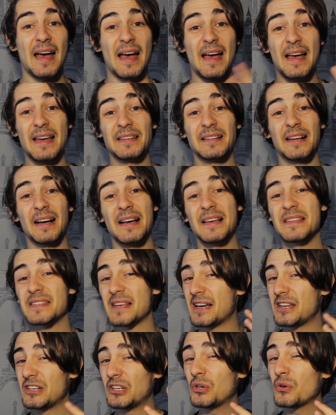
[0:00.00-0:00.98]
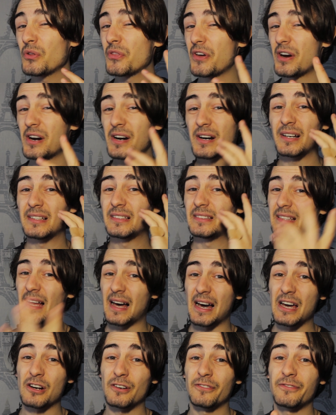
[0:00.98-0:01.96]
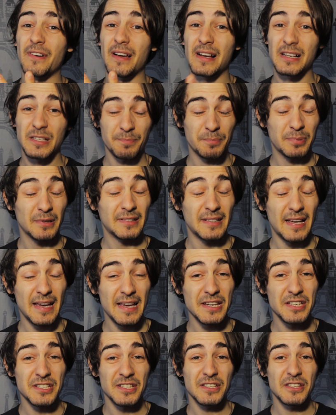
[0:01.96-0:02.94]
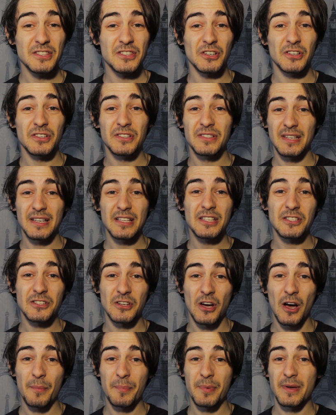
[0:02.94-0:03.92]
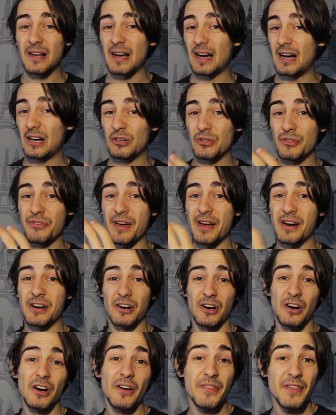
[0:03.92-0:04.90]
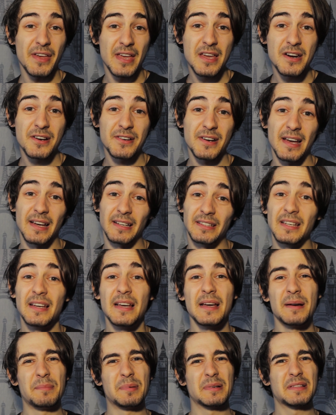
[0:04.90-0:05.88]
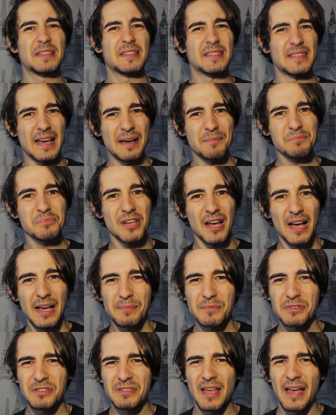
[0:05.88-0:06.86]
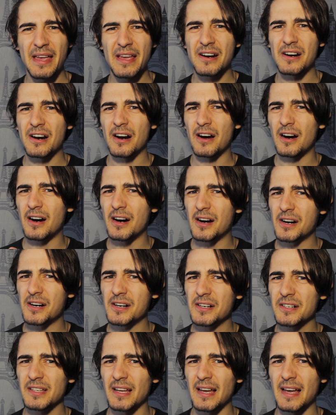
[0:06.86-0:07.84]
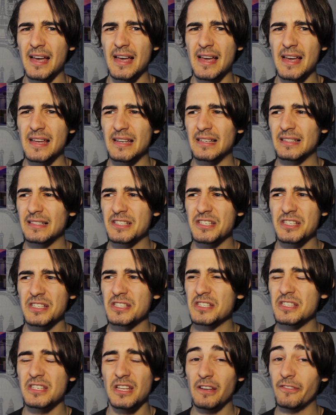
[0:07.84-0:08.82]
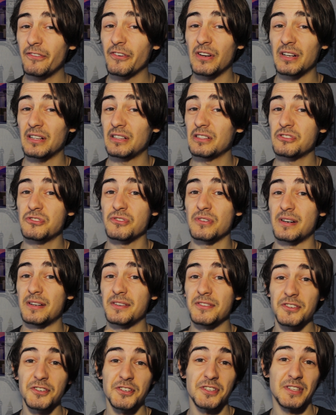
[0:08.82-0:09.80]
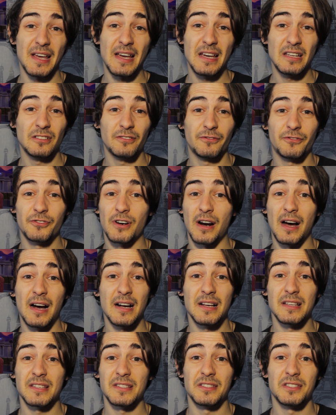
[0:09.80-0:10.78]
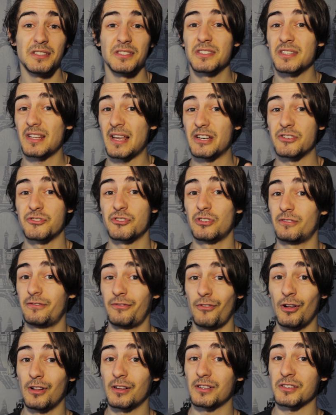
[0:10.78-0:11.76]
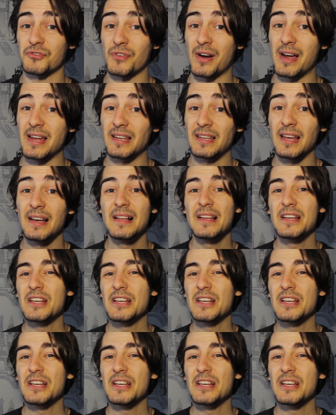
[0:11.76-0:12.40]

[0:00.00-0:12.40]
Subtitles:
And guys, I know there are a lot of explanations on this topic out there on the internet, but sometimes they are hard and just difficult to understand for us, just casual folks, right?